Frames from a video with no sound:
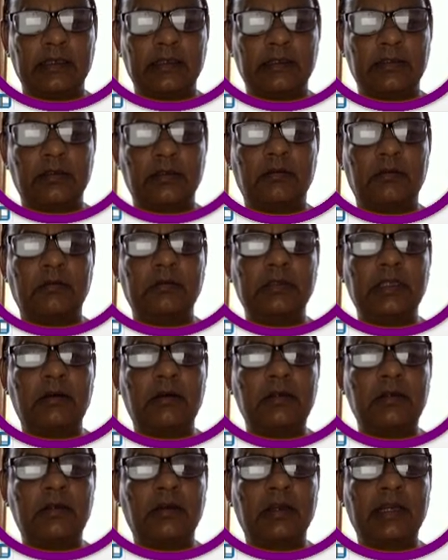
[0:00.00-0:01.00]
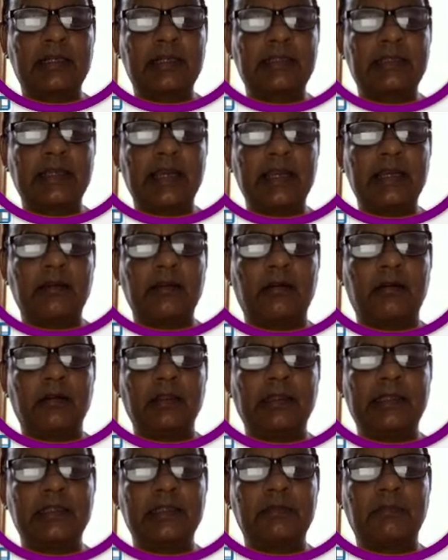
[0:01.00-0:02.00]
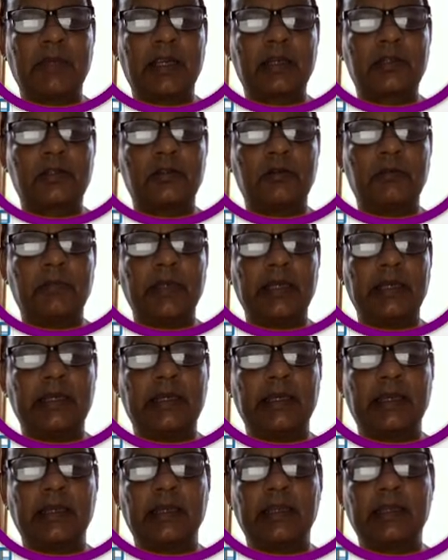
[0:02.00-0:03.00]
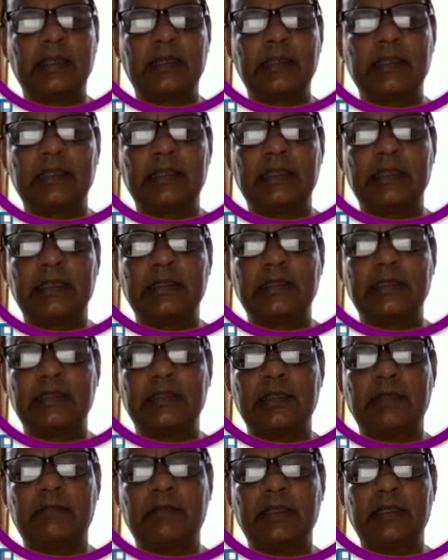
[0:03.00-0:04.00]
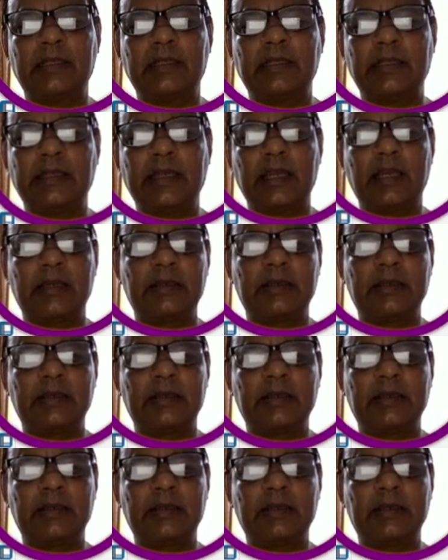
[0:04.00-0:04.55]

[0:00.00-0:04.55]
so without dollar sign all these marks should be written. This is the one. Yeah,